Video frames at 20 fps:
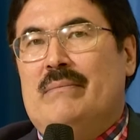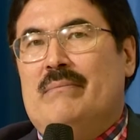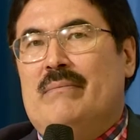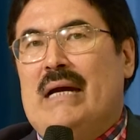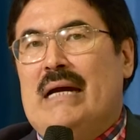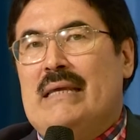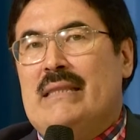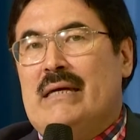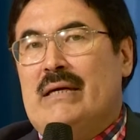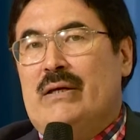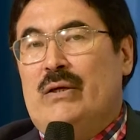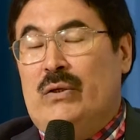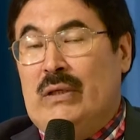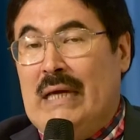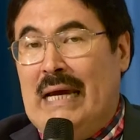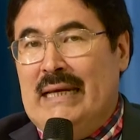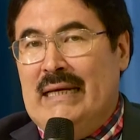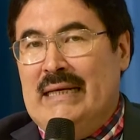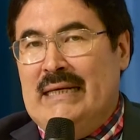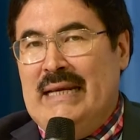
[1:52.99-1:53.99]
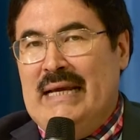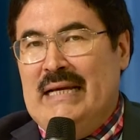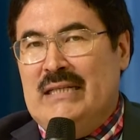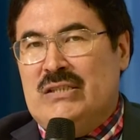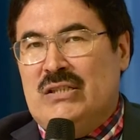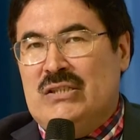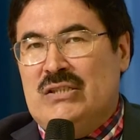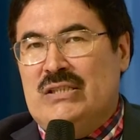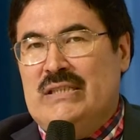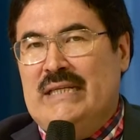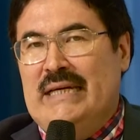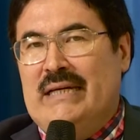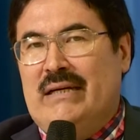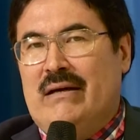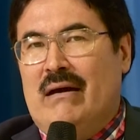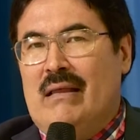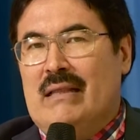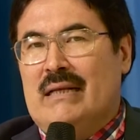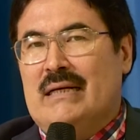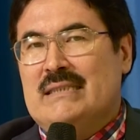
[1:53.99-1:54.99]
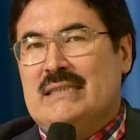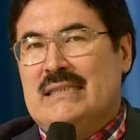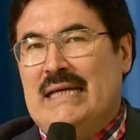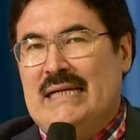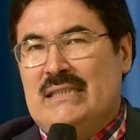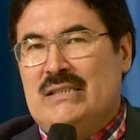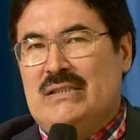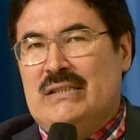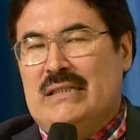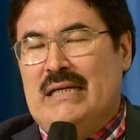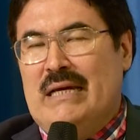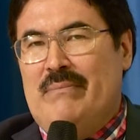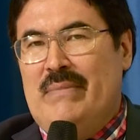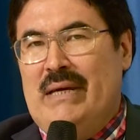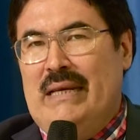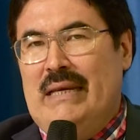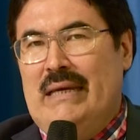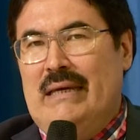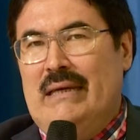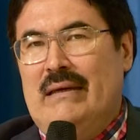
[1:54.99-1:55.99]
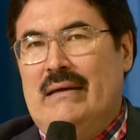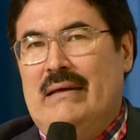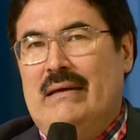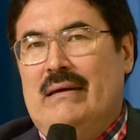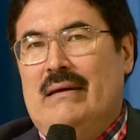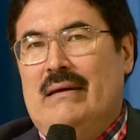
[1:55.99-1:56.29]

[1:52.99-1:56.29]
by the United Nations Decolonization Committee